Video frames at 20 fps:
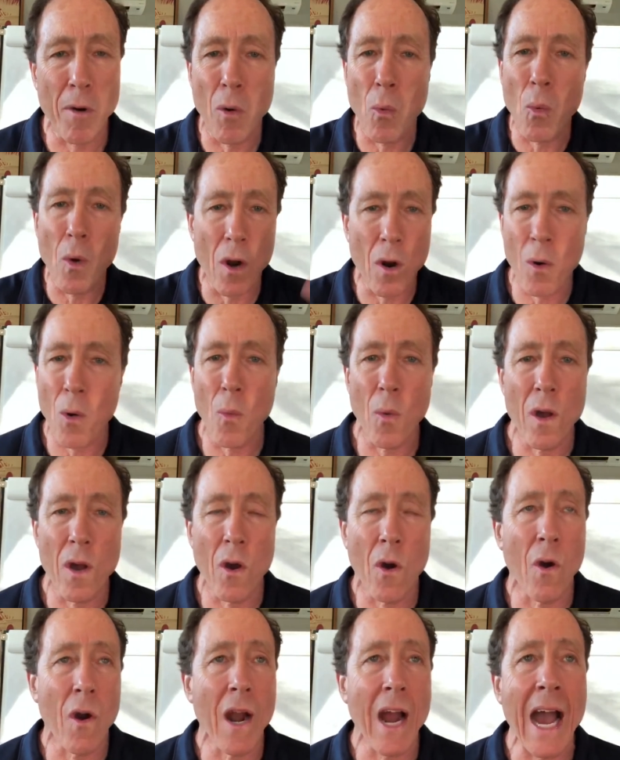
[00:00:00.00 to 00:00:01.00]

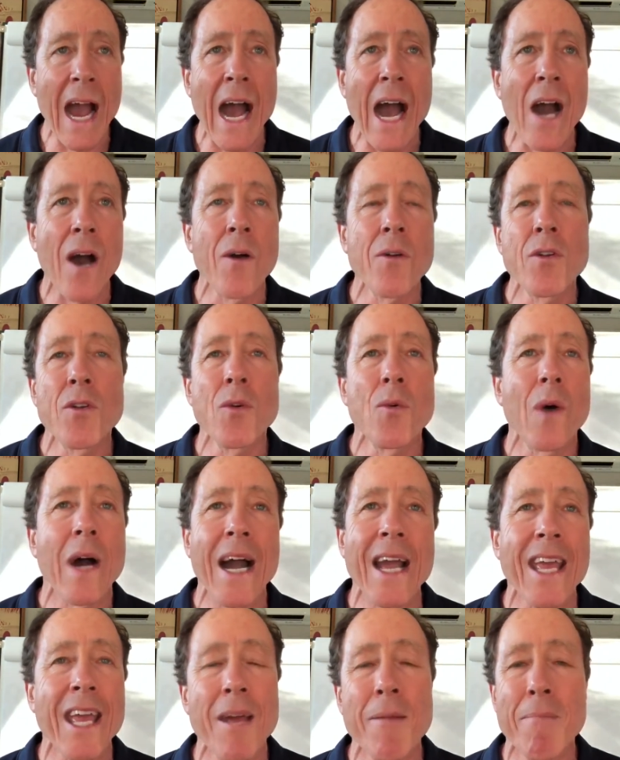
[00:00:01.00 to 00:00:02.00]
Or how do
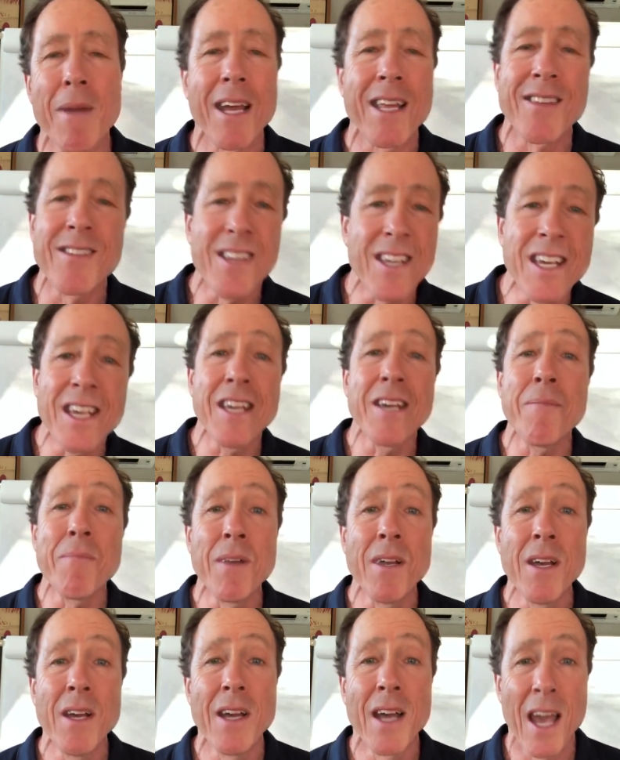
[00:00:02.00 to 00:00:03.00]
I get my
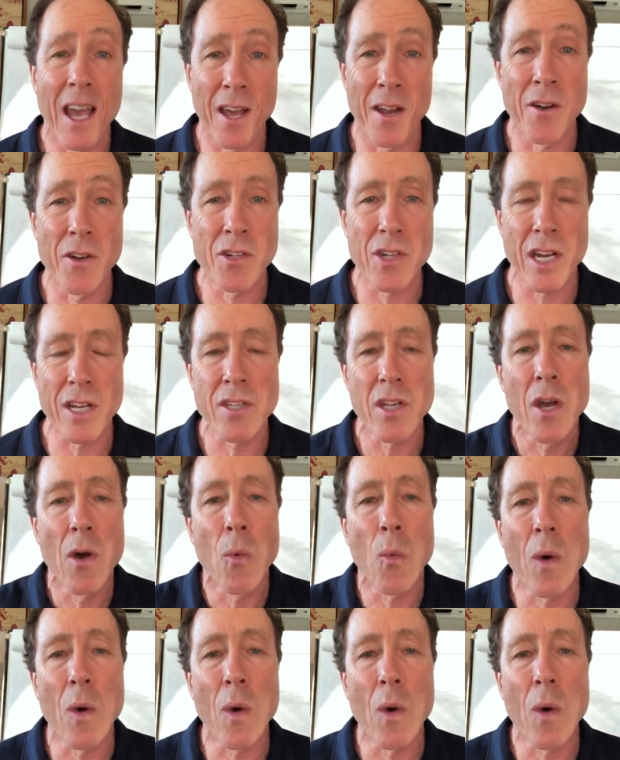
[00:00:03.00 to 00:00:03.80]
team energized?